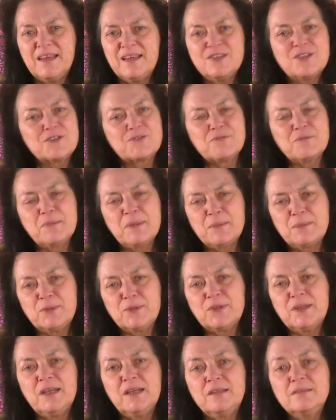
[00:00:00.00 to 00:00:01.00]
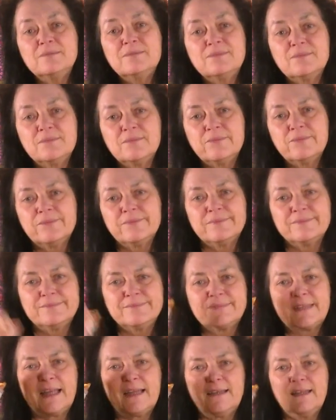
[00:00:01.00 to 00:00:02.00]
Just remember that
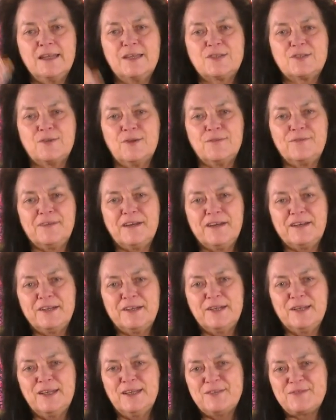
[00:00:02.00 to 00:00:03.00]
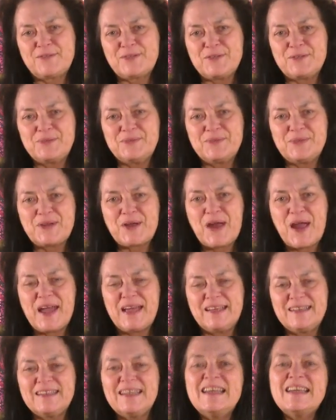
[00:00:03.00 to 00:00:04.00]
Lady Starfire here loves you, all
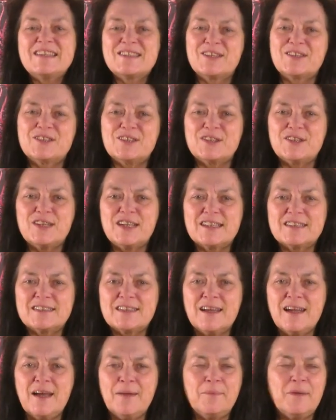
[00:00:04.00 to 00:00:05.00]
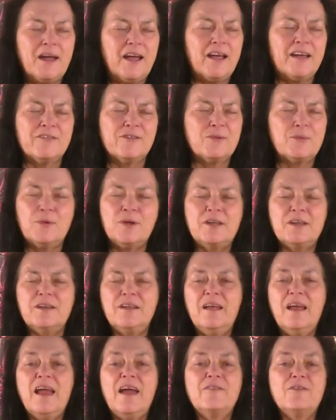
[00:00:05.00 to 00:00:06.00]
right? So until the next time,
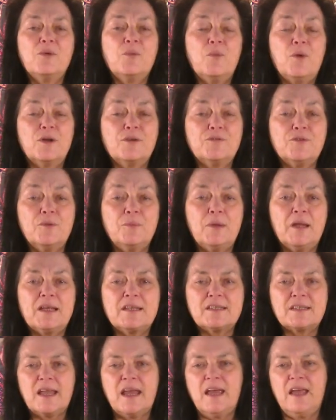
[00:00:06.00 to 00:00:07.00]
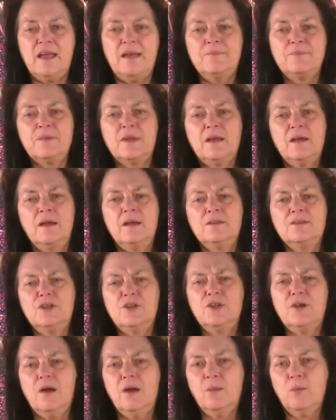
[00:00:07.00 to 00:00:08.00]
everyone, have a wonderful, blessed day. Do
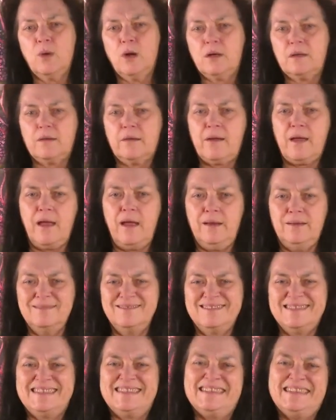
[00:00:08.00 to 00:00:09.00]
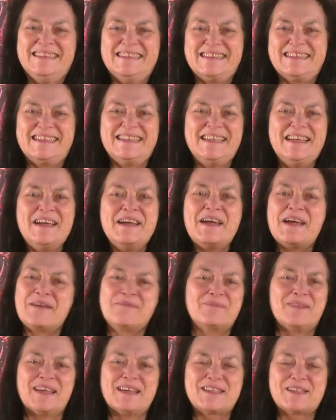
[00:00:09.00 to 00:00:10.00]
your homework, okay?
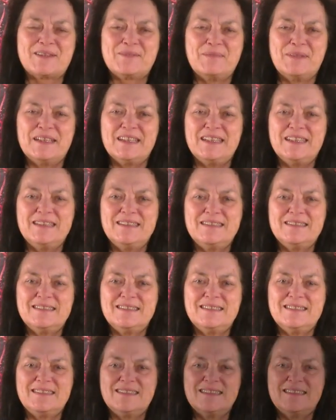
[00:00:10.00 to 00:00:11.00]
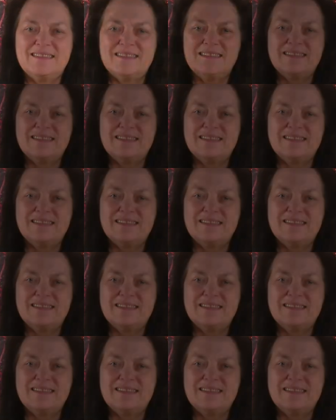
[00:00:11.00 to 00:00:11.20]
And blessed be.